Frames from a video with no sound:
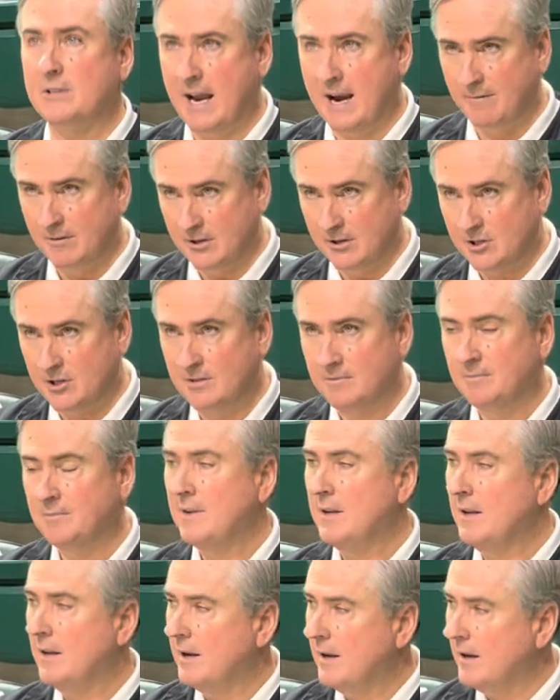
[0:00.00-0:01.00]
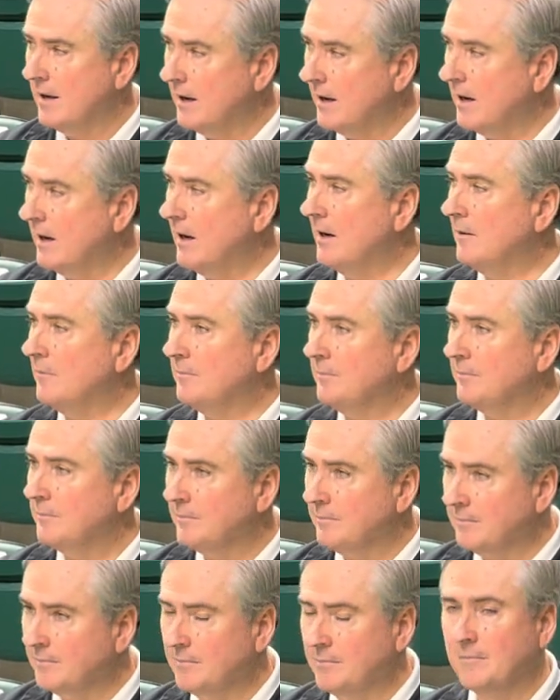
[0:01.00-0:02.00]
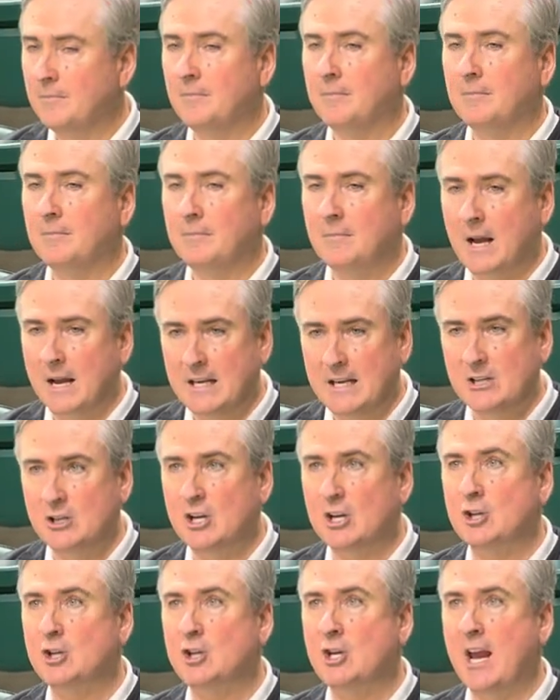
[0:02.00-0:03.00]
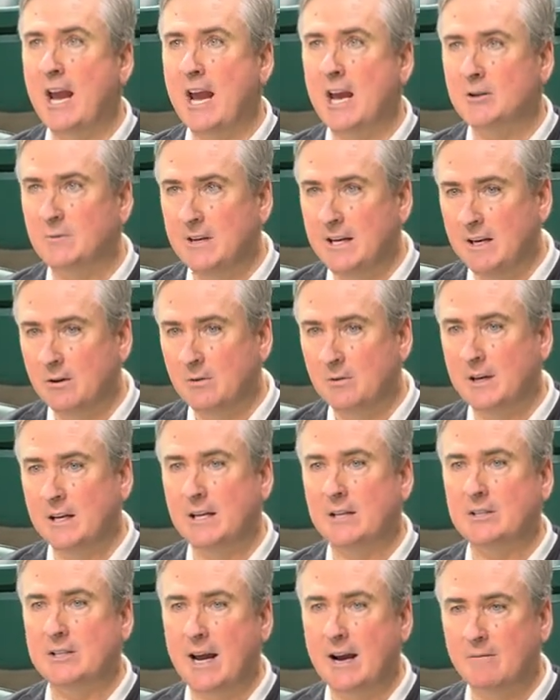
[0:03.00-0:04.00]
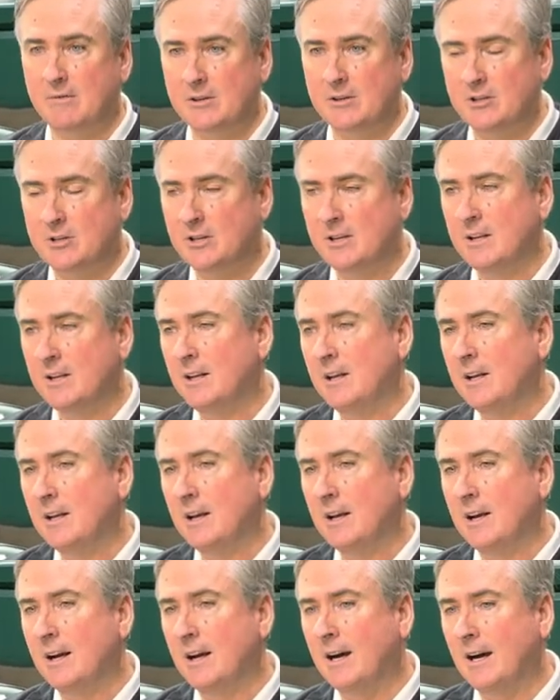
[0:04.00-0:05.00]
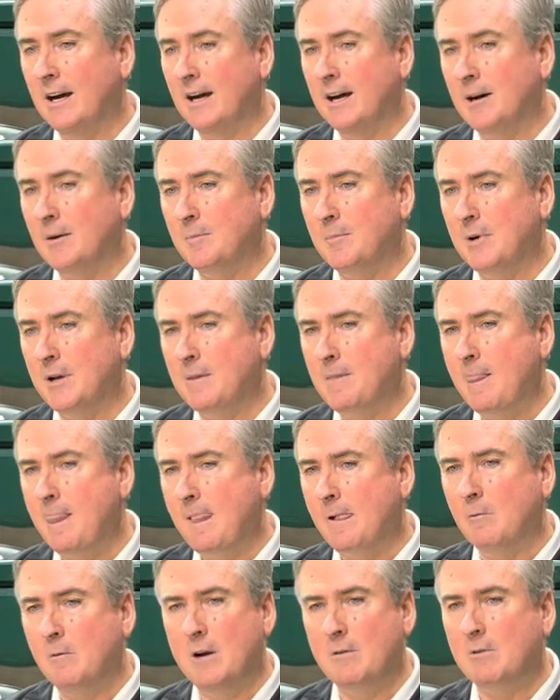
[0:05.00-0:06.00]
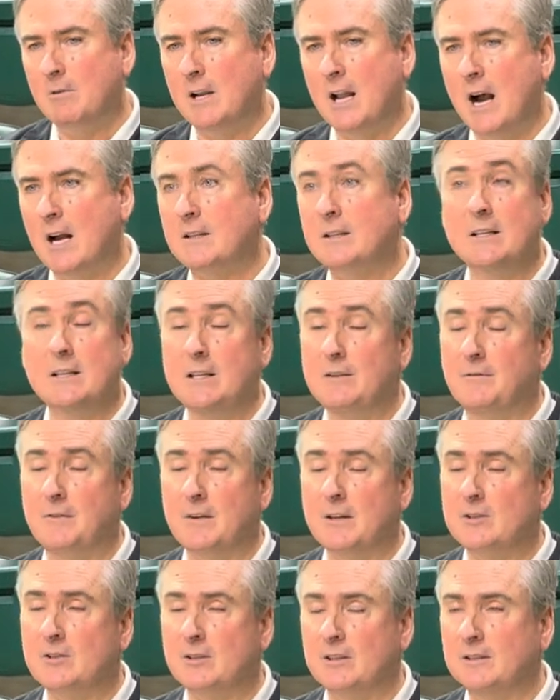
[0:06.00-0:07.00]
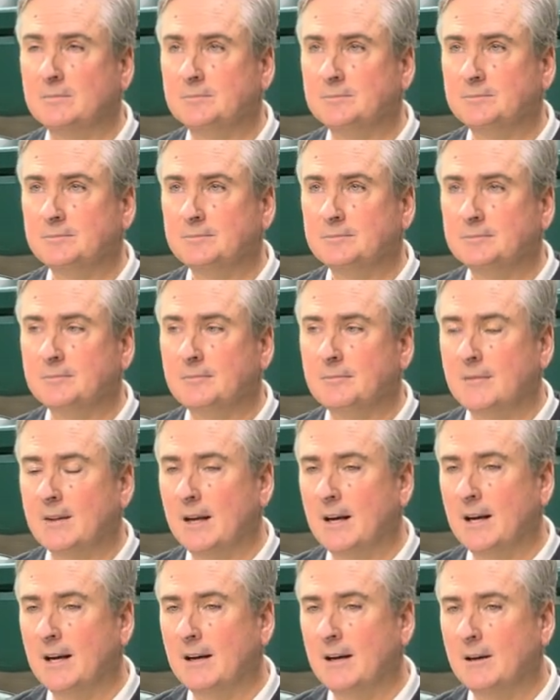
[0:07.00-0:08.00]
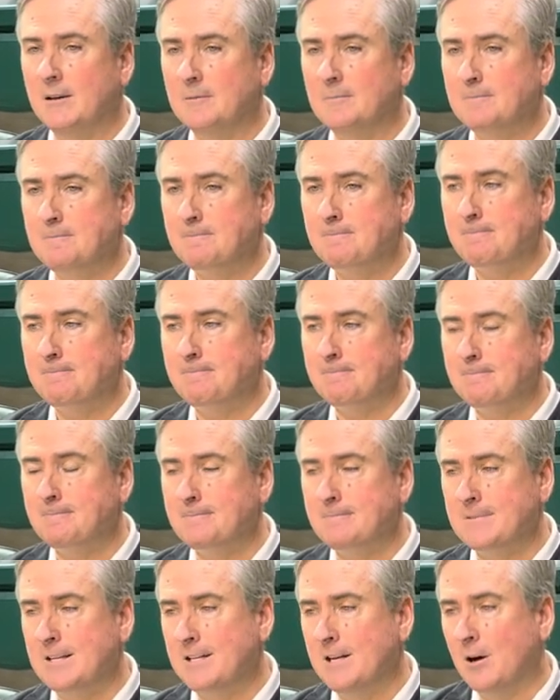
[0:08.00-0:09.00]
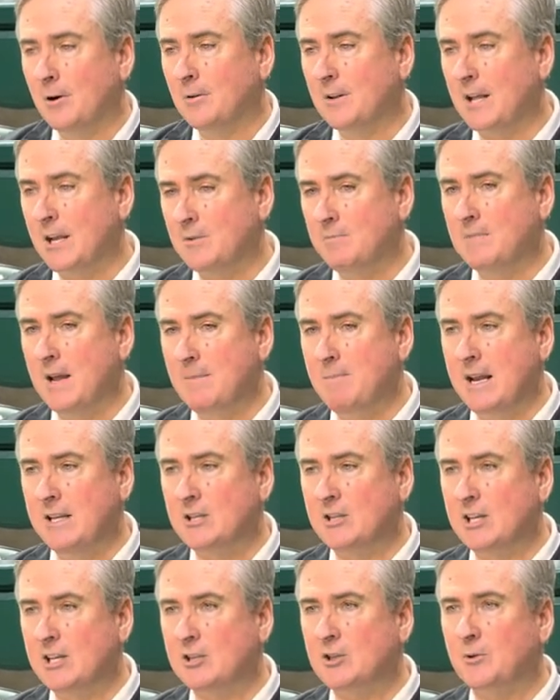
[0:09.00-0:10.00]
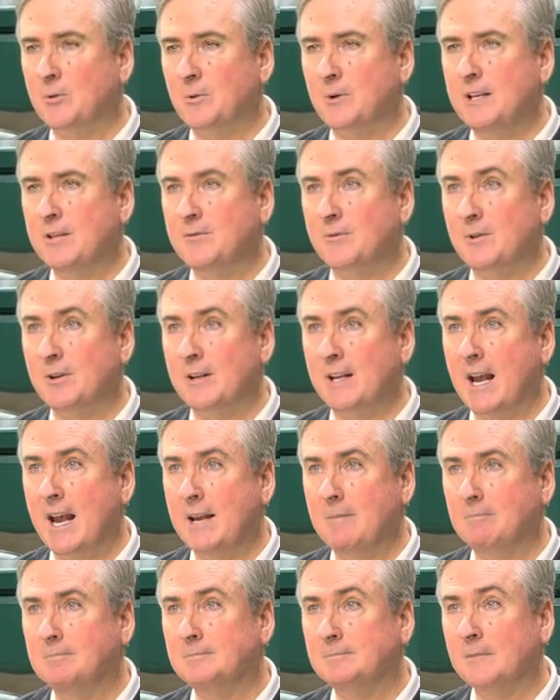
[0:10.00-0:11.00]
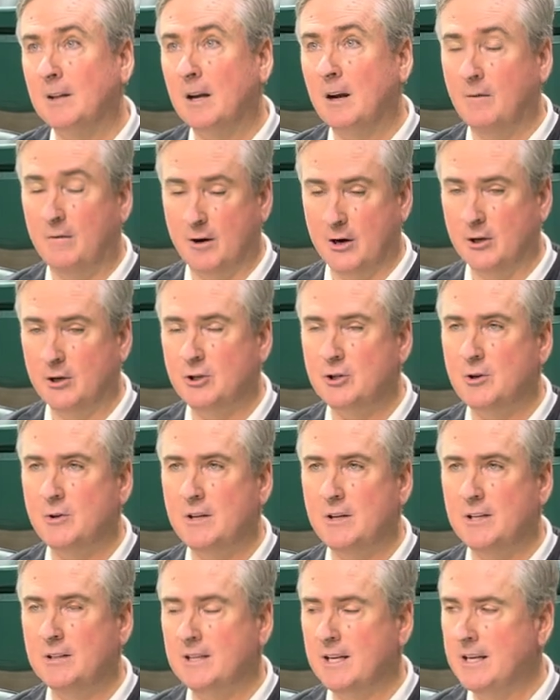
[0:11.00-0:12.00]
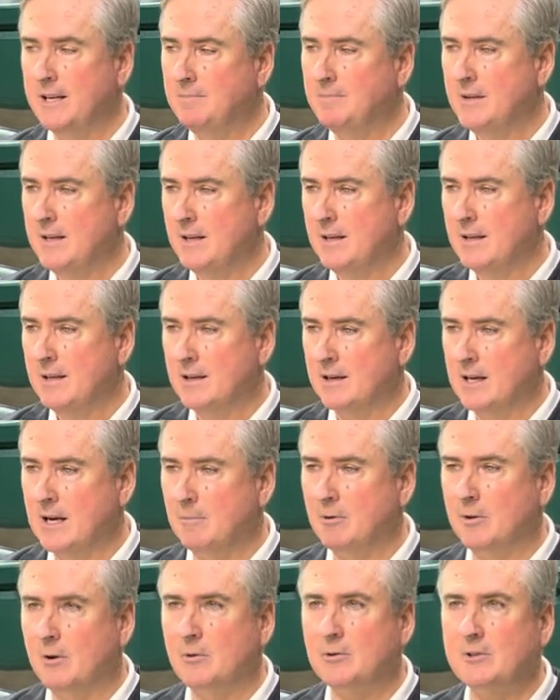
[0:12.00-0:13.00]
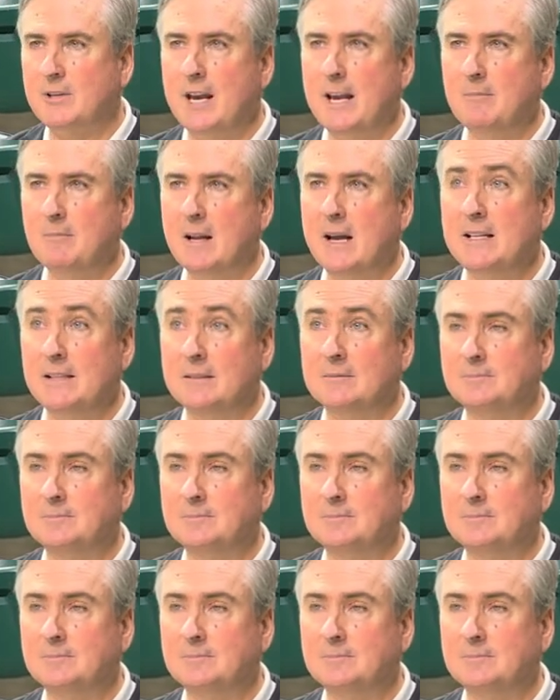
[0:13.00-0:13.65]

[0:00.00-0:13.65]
average. Uh, that gives you a chance when he don't get his average. Uh, but we were locked in defensively. Uh, you know, they, they made six threes for the game. Very good shooting team. A couple of those came late.